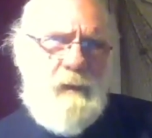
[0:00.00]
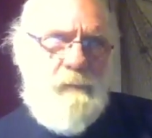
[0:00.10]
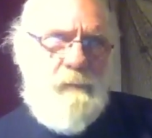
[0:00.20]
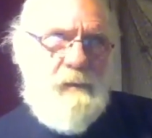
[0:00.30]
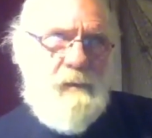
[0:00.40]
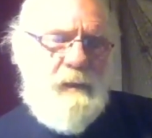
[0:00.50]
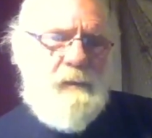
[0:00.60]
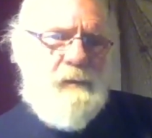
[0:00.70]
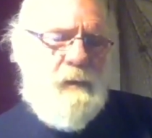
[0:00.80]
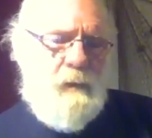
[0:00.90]
these links
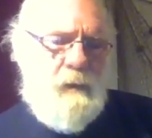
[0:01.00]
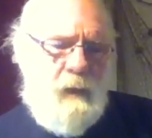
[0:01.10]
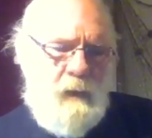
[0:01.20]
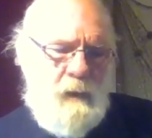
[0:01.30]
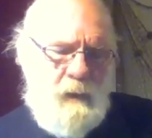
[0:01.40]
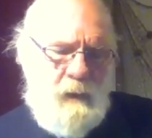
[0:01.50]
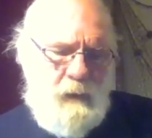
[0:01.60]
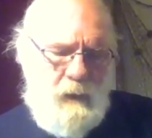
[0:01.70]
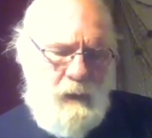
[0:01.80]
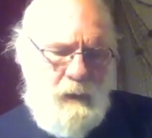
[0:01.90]
out,
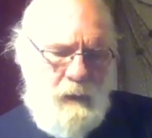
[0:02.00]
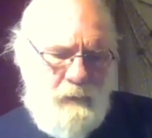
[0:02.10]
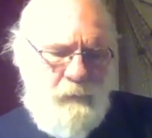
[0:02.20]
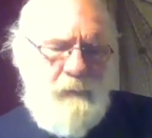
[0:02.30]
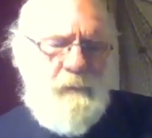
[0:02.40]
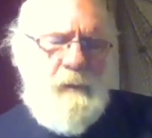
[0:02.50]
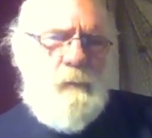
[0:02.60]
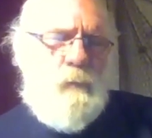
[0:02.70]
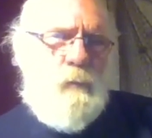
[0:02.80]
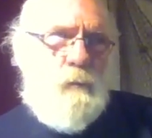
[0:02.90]
and I think that
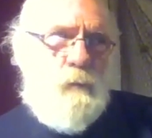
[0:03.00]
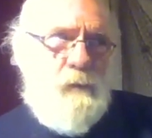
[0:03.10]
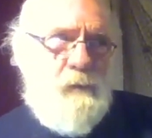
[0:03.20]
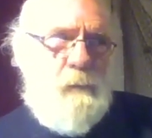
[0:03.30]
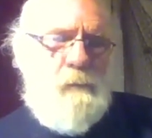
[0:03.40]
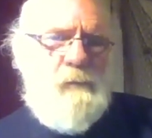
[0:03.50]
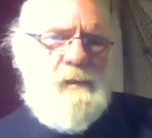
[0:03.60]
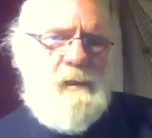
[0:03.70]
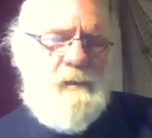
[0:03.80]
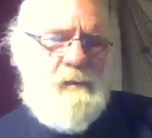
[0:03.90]
once people
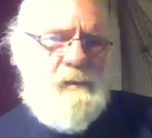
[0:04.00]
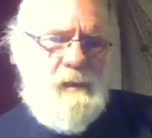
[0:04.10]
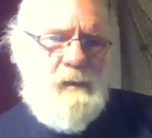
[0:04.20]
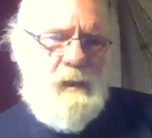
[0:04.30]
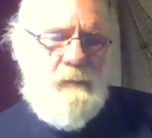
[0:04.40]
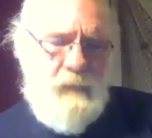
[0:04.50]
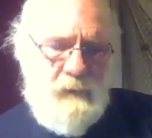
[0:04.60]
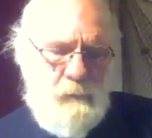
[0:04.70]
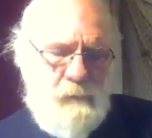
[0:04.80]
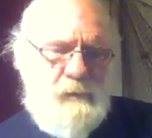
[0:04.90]
start to see that, then they
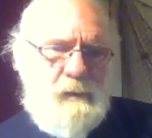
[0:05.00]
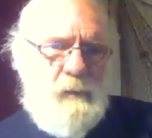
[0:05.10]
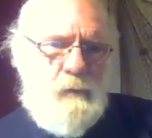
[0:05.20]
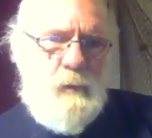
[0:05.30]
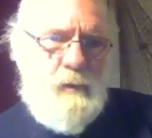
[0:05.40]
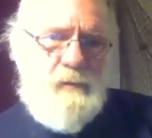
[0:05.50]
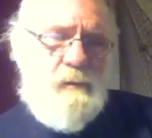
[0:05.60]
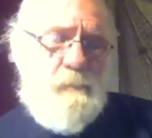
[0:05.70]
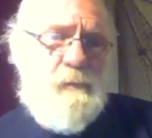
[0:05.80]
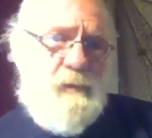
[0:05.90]
will start to question it
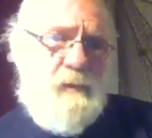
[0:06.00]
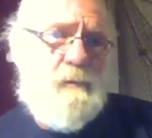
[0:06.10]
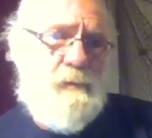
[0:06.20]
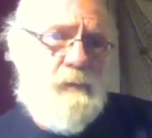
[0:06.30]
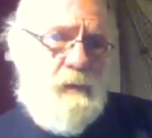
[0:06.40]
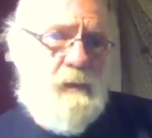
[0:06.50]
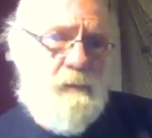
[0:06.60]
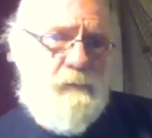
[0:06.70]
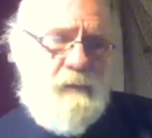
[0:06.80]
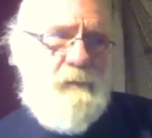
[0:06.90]
themselves. I
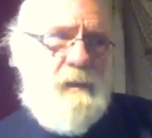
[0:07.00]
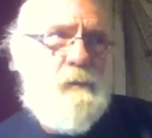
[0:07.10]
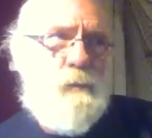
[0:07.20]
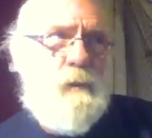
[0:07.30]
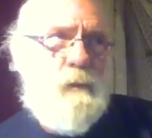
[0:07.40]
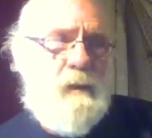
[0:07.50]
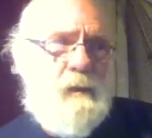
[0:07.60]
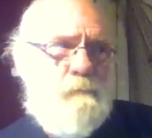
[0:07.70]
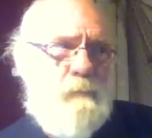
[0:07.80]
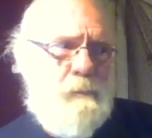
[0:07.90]
think that's when we
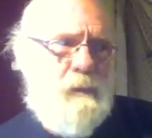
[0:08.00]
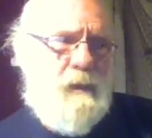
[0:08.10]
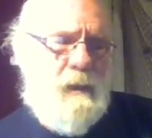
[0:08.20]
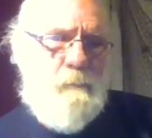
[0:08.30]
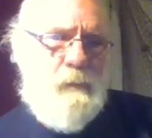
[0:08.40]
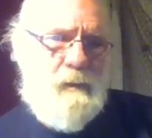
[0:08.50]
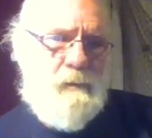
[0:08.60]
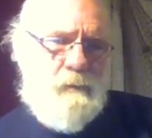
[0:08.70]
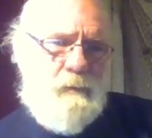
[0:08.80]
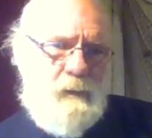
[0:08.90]
can maybe get a
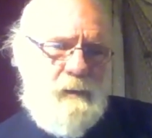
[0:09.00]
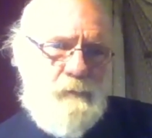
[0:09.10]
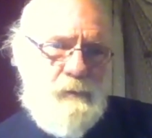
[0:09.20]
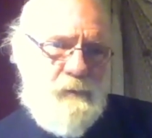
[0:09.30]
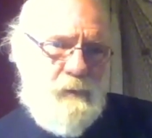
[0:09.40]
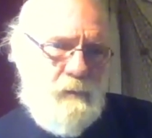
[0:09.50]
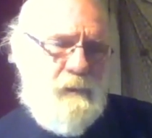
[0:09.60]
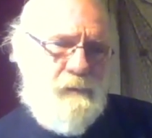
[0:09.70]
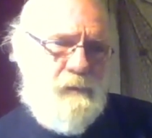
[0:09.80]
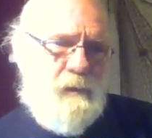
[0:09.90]
better end result
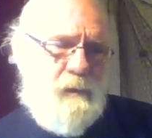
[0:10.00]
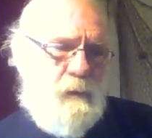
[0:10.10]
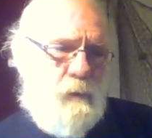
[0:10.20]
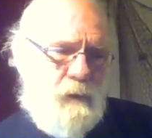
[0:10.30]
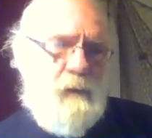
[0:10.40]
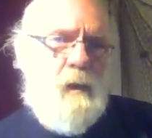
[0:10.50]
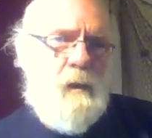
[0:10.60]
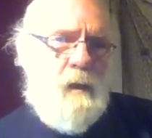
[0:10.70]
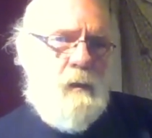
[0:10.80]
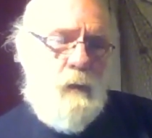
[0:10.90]
as to, okay,
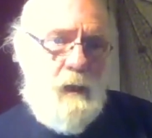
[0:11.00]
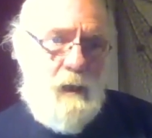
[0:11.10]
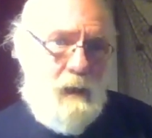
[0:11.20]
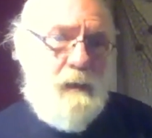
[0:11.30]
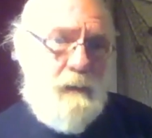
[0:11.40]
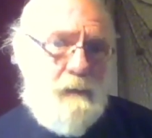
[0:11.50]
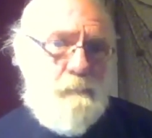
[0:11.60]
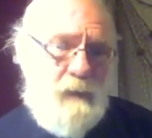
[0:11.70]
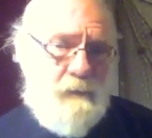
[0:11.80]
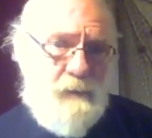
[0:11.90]
I can't
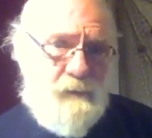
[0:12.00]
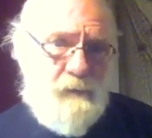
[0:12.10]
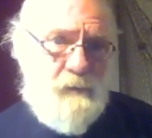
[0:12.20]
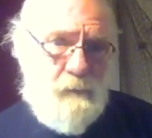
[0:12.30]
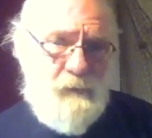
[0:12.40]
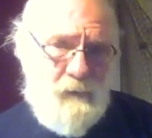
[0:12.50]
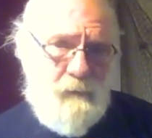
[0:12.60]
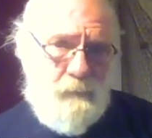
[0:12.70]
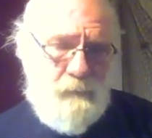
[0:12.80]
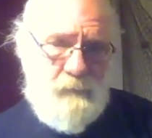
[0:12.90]
make the decisions myself,
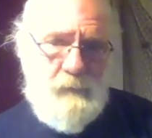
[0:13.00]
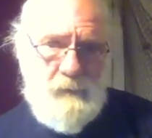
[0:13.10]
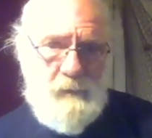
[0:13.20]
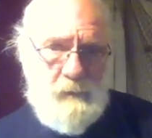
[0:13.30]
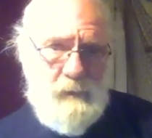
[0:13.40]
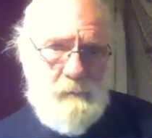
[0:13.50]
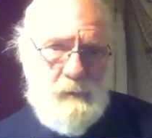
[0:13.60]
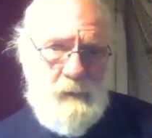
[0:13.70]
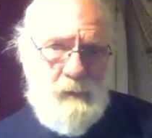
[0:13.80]
neither can Levi.